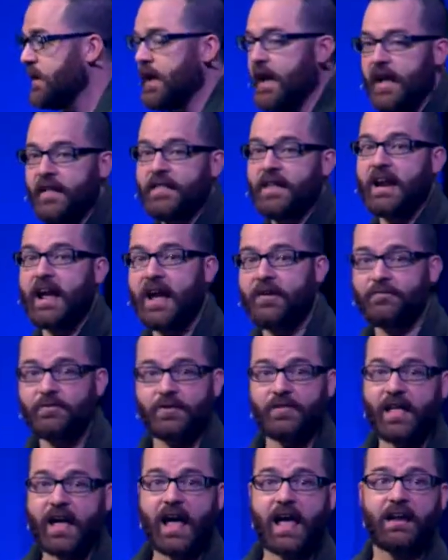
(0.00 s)
And then after
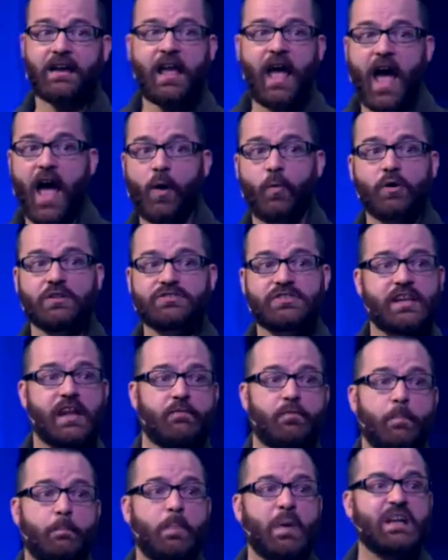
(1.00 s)
that, I want you to have
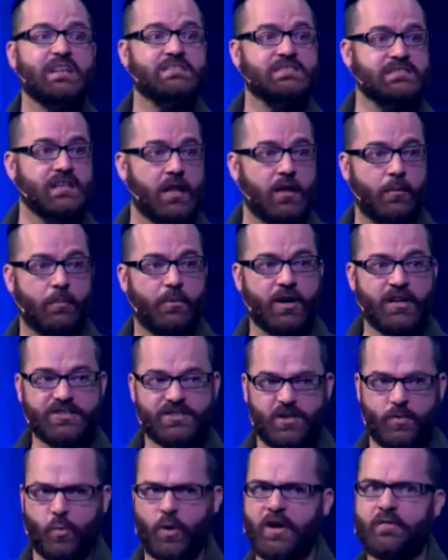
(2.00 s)
a big
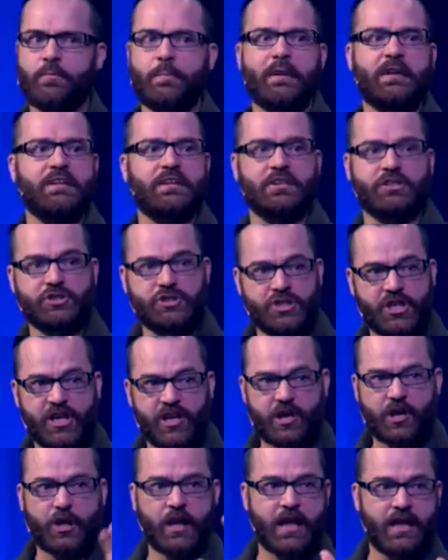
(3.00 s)
celebration. I want everybody to
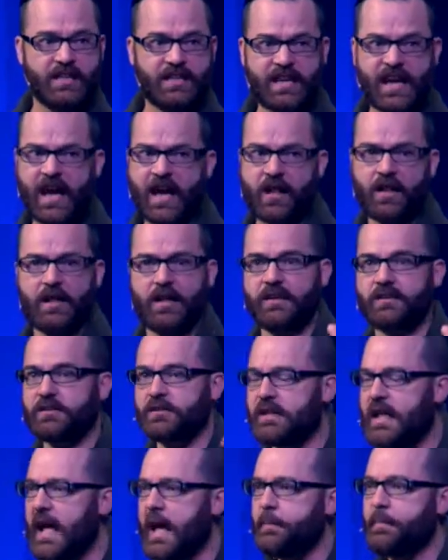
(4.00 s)
cheer and yell and
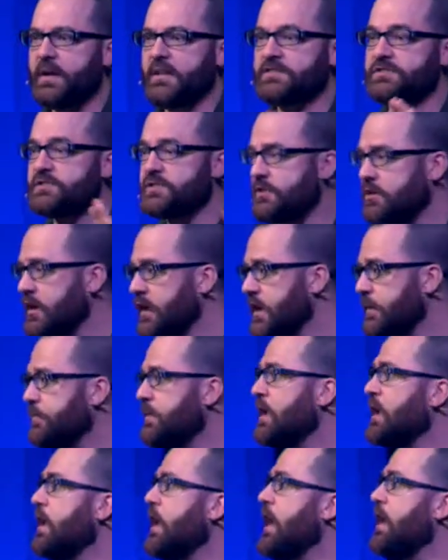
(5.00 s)
clap and scream
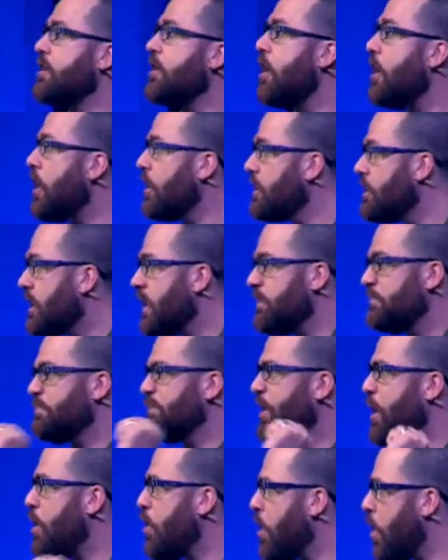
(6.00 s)
and holler and
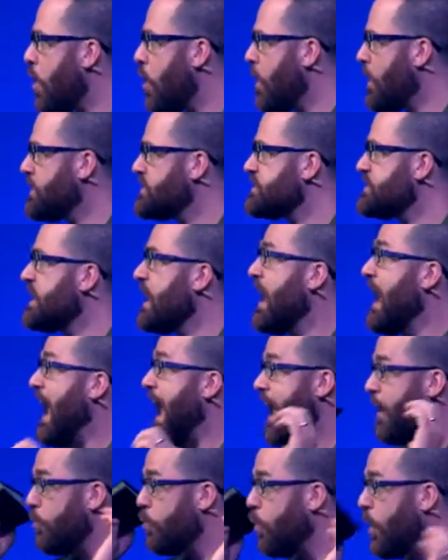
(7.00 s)
blow horns.
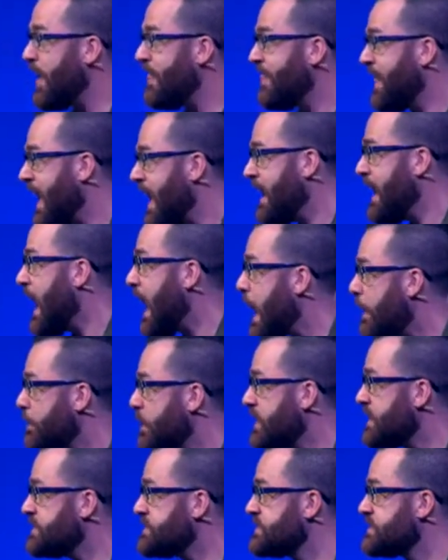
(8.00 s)
And when that
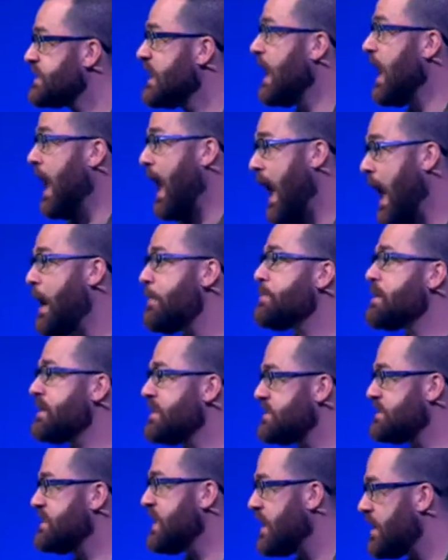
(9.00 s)
happens, I'm going to
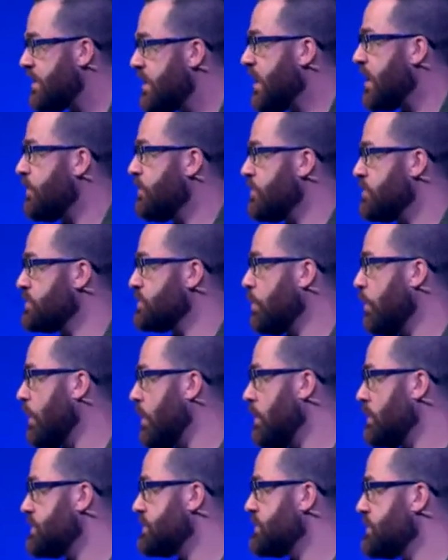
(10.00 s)
tear down those
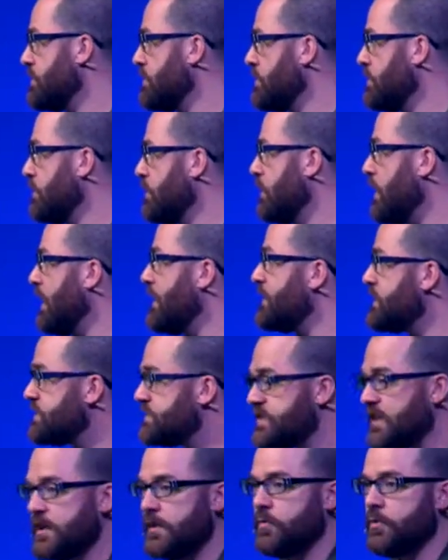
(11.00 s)
walls and the
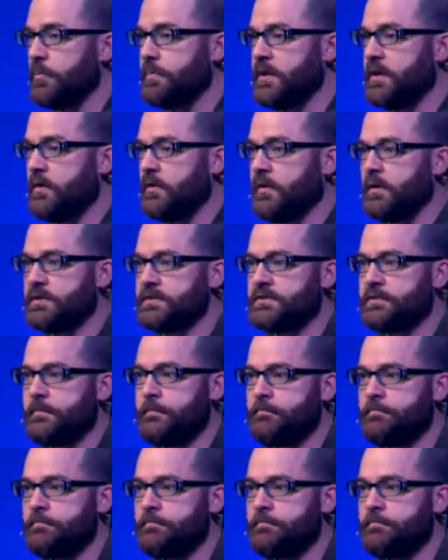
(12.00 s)
city will be yours.